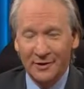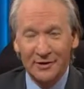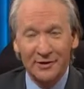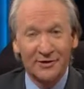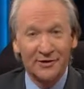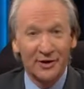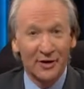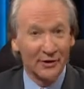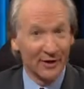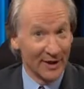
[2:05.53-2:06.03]
is
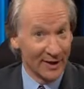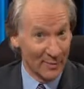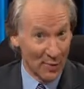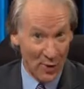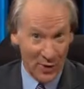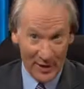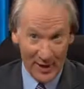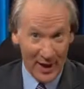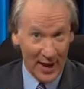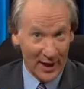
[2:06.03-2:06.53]
certainly
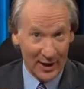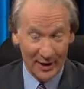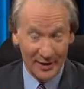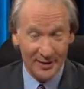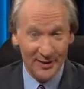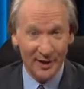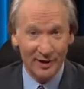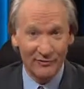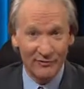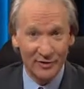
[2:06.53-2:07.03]
more than I could
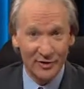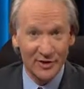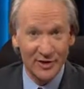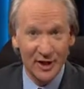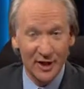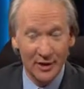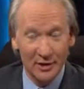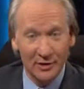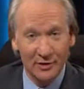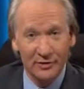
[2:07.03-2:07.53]
say for
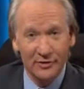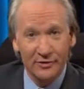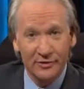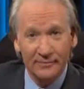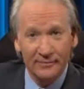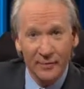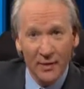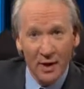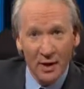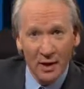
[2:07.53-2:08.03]
Skittles.
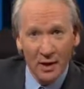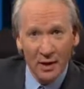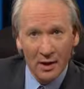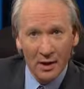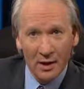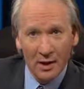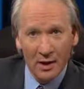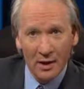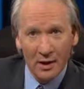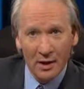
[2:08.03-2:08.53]

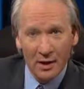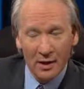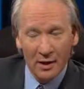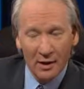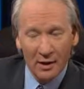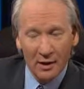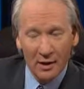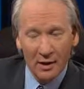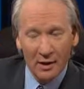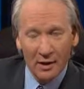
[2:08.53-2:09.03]

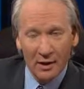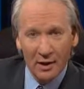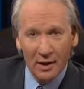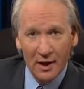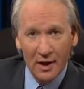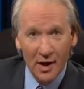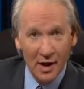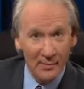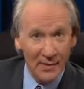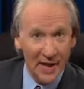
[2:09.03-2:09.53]

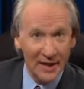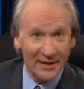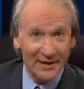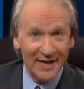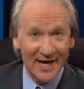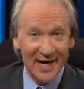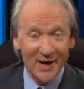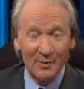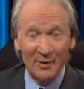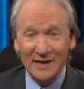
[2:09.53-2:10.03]
Now, I'm not
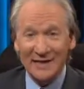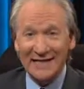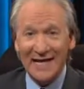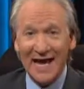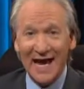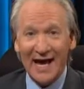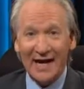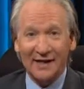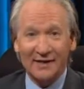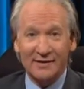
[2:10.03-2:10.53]
saying we
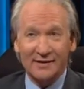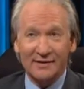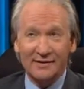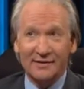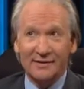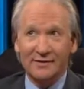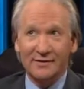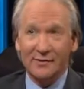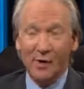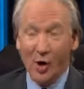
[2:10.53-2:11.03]

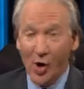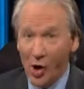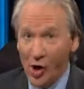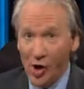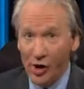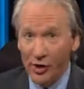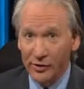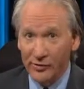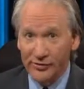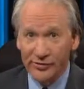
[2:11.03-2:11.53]
tax
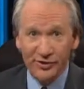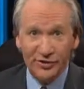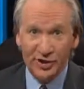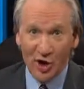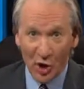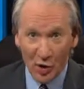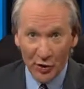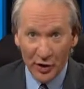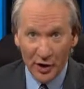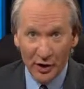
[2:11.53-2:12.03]
all
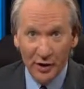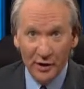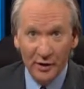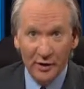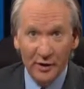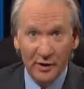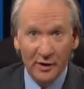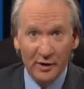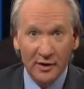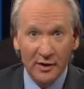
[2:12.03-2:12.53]
soda,
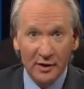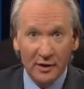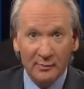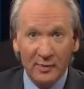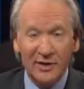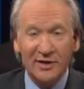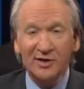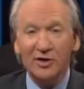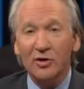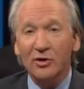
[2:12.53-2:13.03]

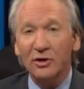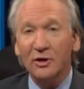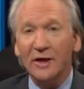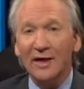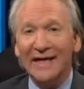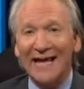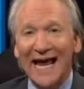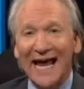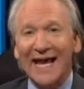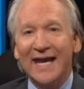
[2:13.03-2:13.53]
but
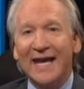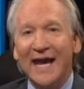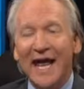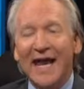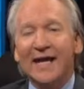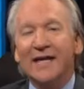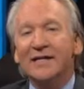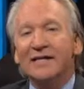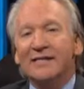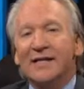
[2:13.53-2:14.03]
certainly
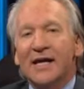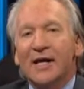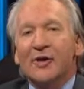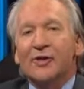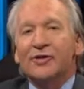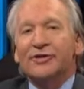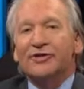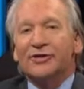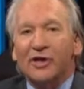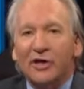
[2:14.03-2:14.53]
any
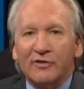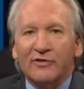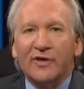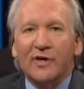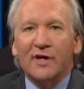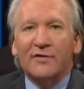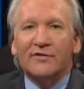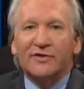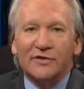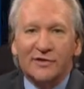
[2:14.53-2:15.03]
single
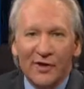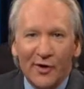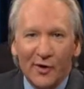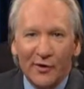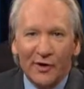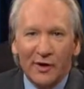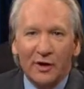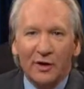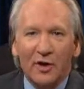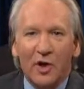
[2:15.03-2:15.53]
serving of
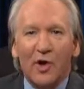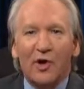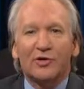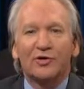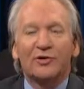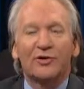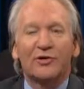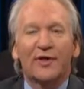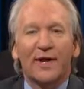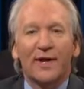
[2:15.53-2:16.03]
soda
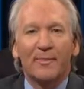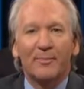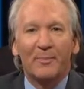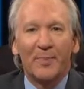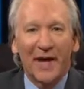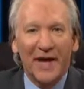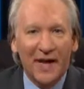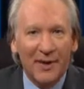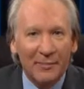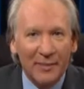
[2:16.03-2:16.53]
larger than a
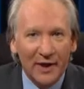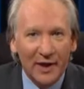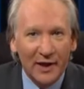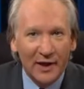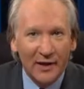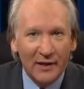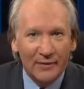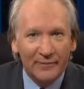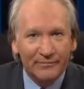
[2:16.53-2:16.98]
baby.